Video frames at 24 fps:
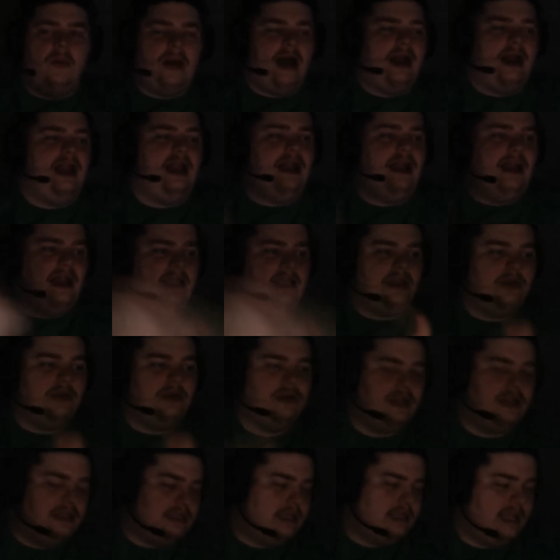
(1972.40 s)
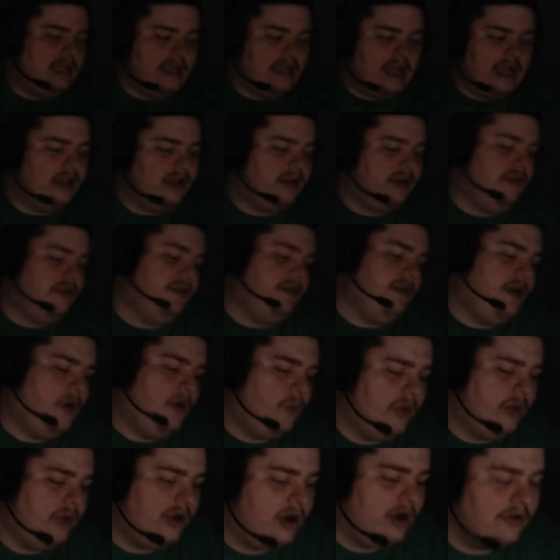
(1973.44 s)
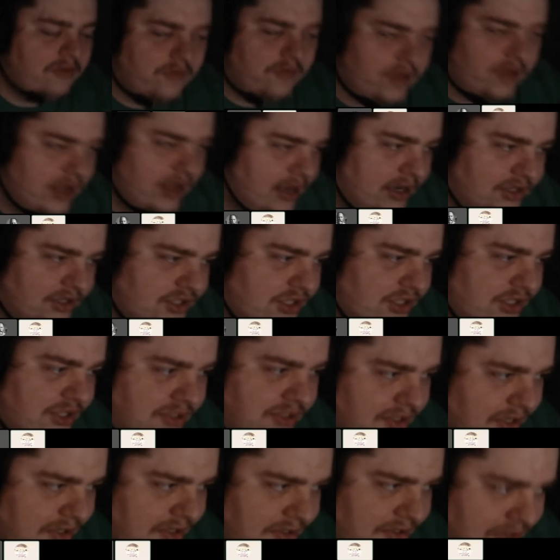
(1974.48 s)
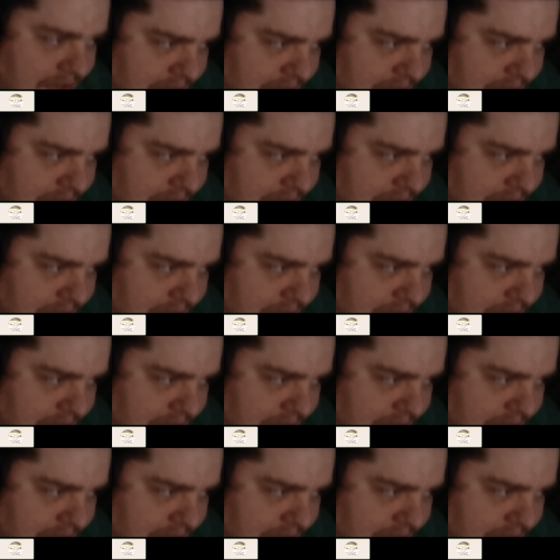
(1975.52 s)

know about it and they killed us and they got like a win off of it and it cheesed